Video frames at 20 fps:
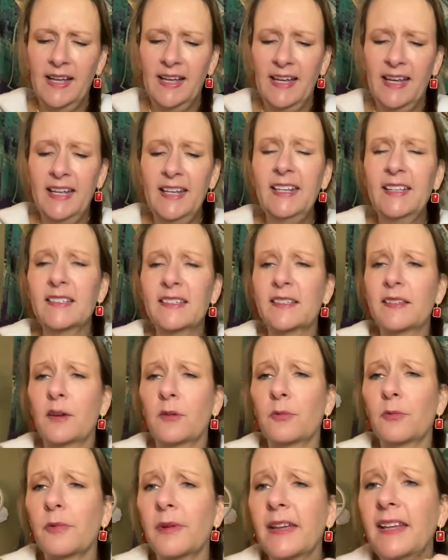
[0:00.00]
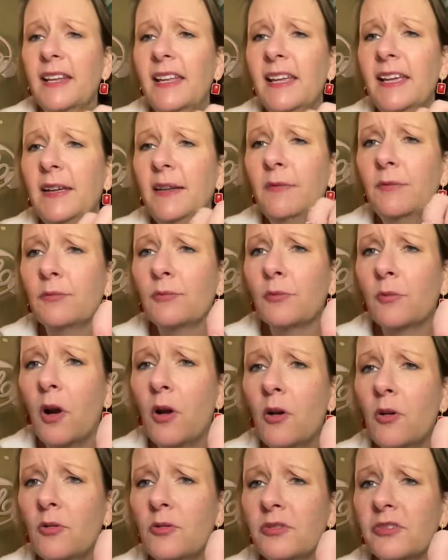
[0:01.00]
It is a really
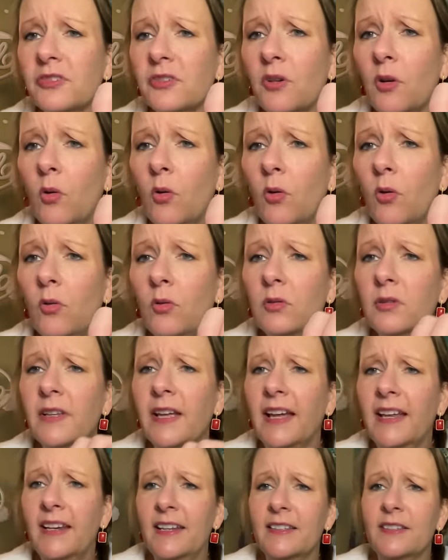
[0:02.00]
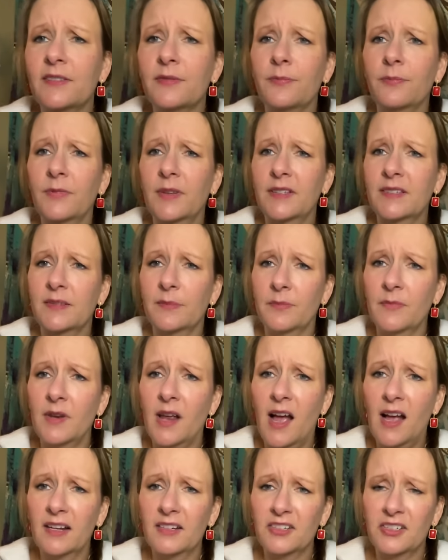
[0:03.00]
rose gold, and it's
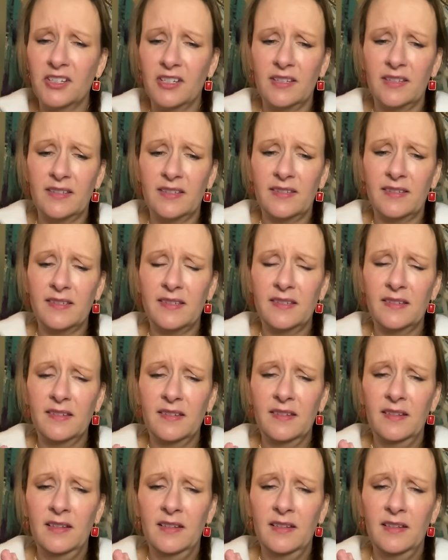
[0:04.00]
obnoxious.